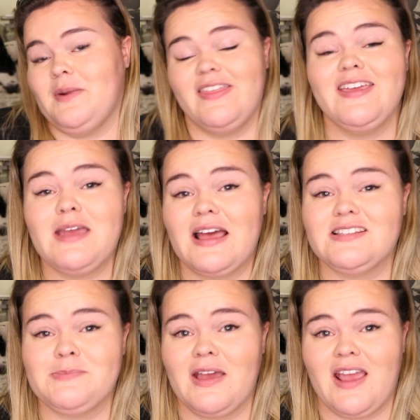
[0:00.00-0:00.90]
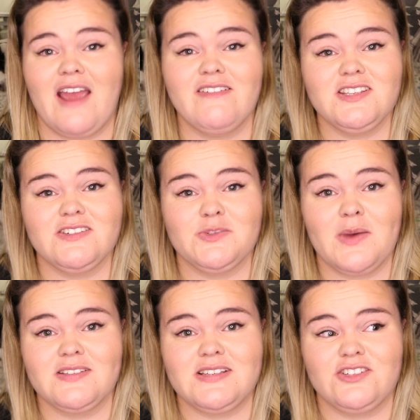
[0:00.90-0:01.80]
And I think it adds a bit of character as
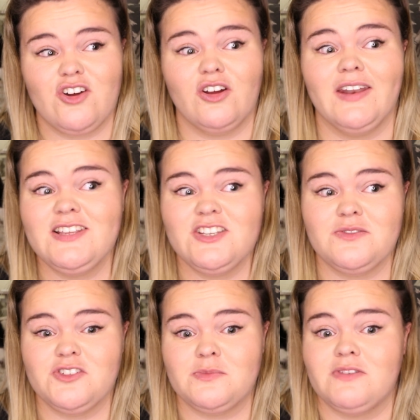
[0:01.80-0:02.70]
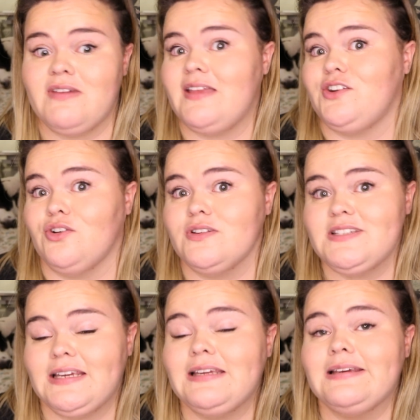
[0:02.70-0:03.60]
well to your dog. Unless they do something really
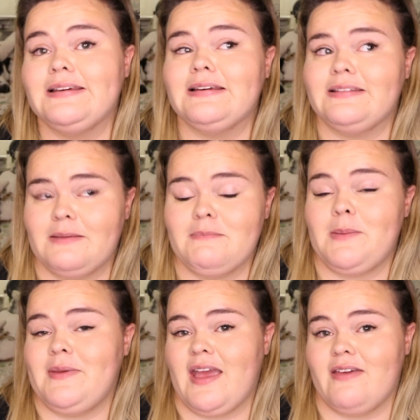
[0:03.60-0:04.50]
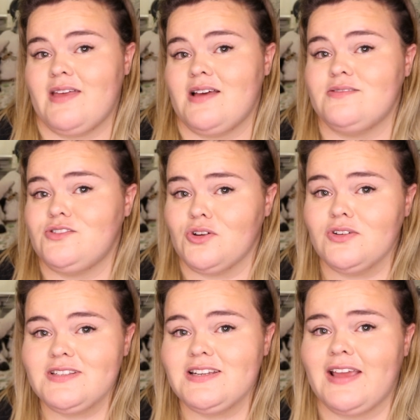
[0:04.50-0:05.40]
naughty, then maybe get that
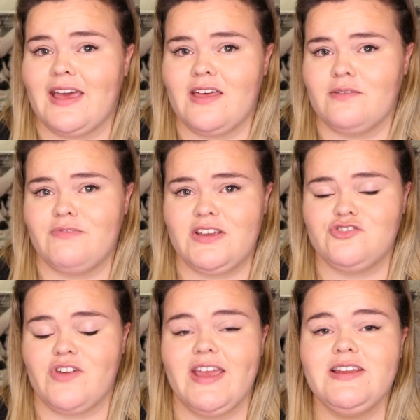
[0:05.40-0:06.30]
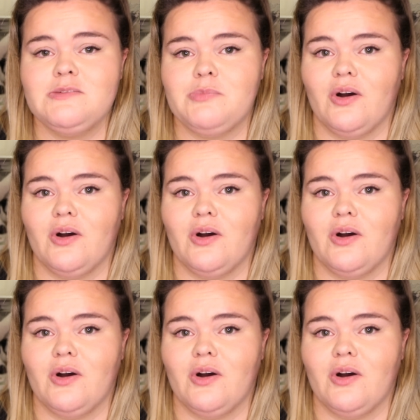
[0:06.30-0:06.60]
sorted and get that retrained.